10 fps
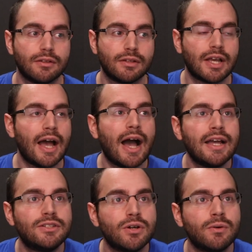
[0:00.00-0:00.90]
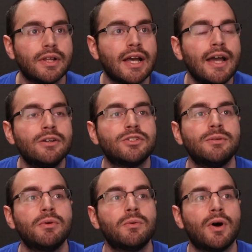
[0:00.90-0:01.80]
Like, I don't, like, I understand
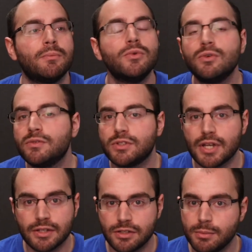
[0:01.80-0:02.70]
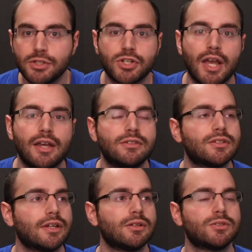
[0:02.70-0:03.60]
people want move sets to be changed.
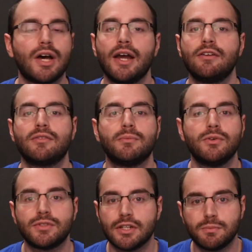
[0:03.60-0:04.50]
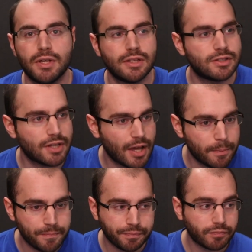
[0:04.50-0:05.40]
Like, they're tired of the move sets being the
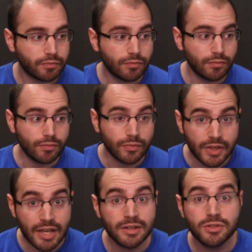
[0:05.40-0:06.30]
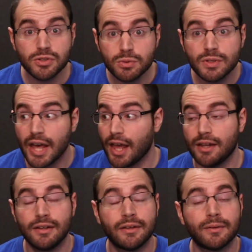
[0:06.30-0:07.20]
same. They could do that
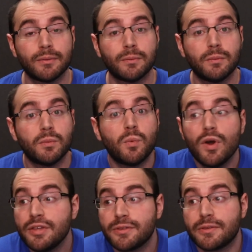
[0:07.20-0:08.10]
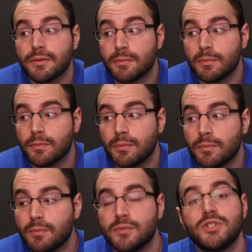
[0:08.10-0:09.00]
with
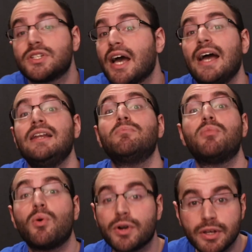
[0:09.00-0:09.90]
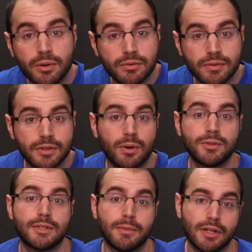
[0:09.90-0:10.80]
just kind of porting over
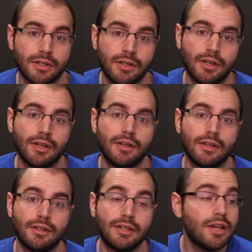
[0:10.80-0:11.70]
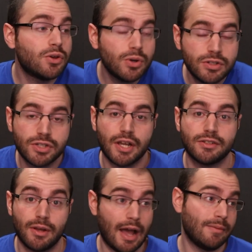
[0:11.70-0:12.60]
Ultimate. They could
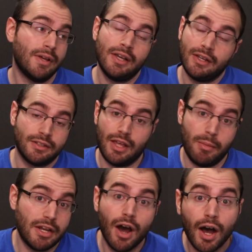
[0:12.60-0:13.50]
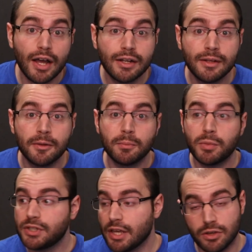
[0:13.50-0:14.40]
change. They may not,
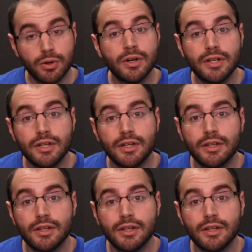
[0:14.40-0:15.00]
but they could.